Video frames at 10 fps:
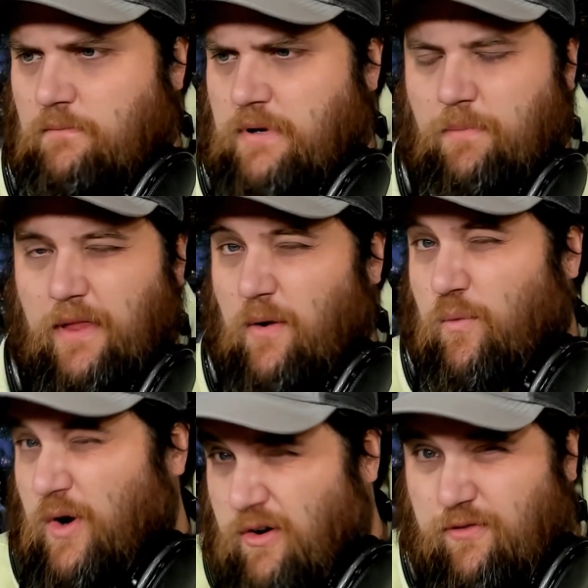people that
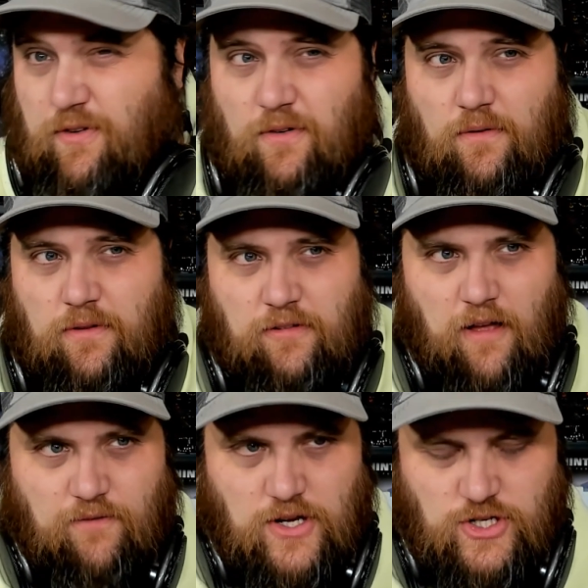work for
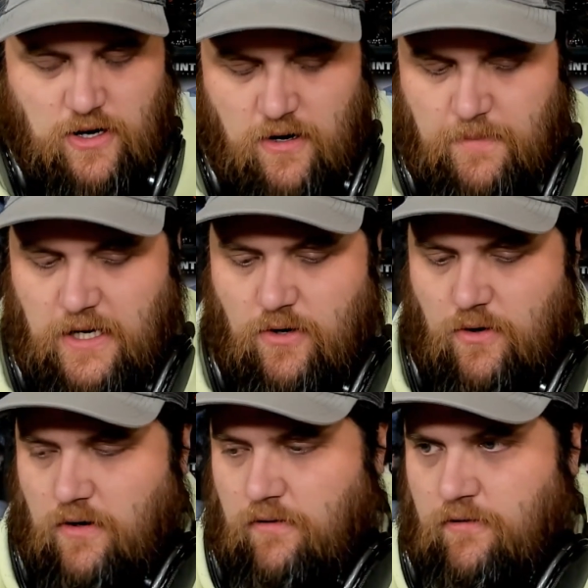Salvation Army
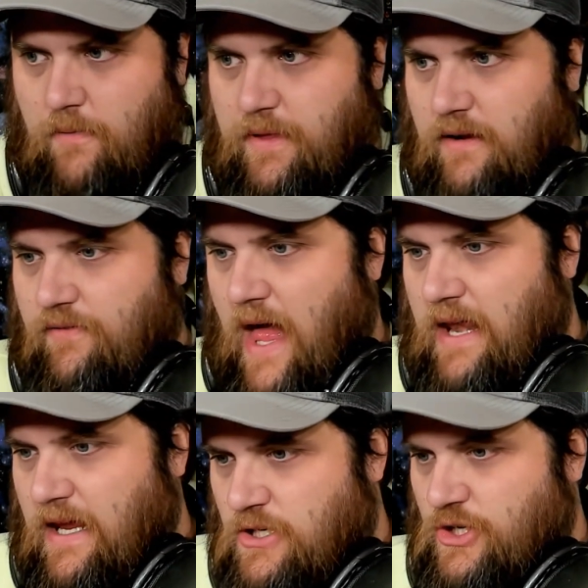or something of that
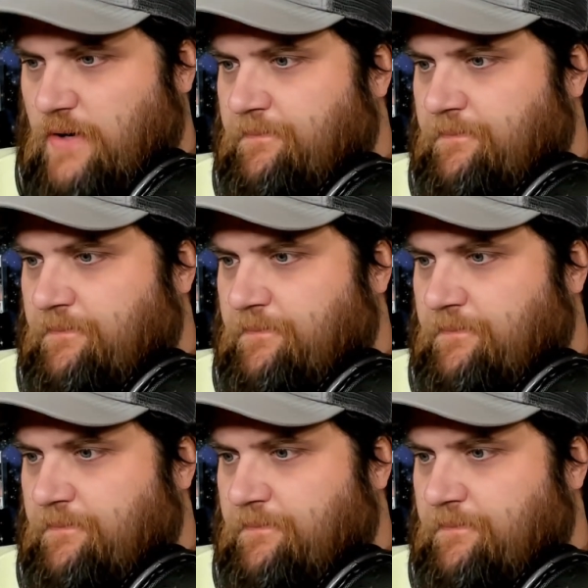nature.